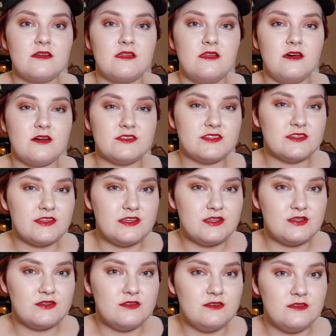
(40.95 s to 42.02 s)

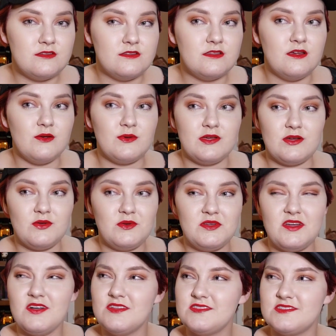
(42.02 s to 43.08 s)
Consolation? There we go.
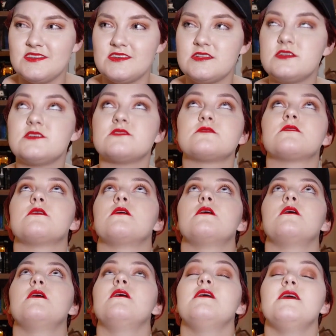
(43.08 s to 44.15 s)
Consolidation.
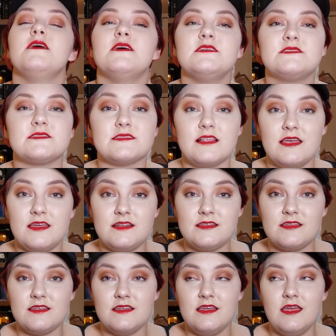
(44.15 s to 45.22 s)
It's late
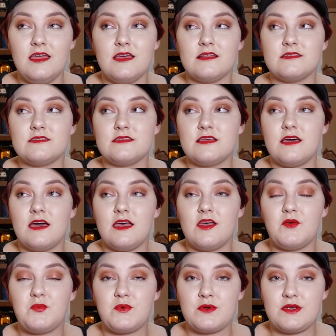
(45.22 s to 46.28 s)
and I
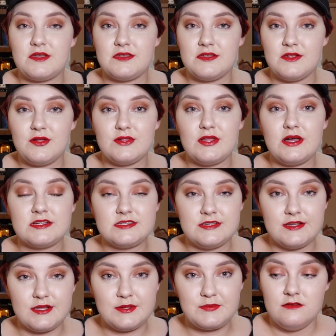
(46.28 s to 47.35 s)
have worked a lot
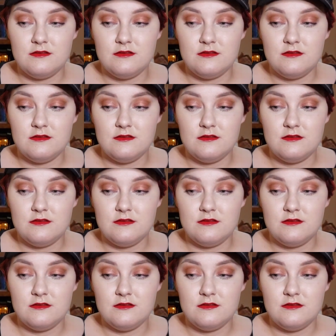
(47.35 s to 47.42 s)
today.